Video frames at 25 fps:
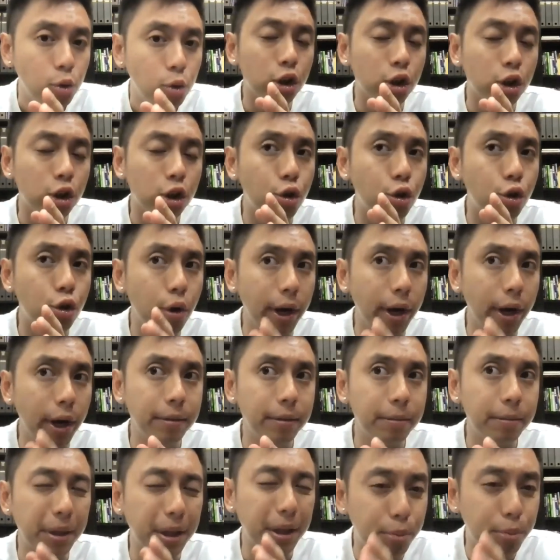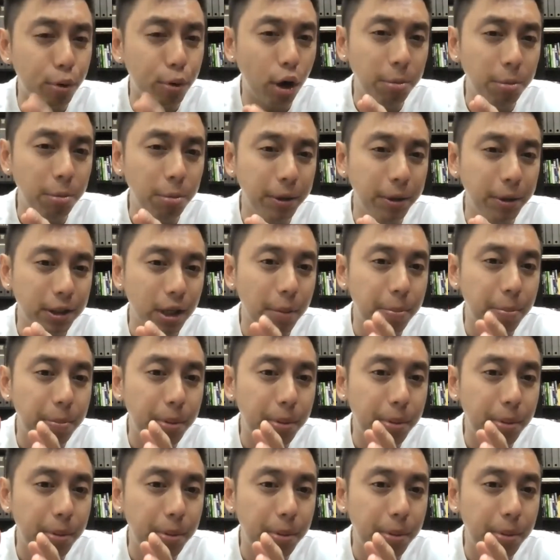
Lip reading: was great, but the problem is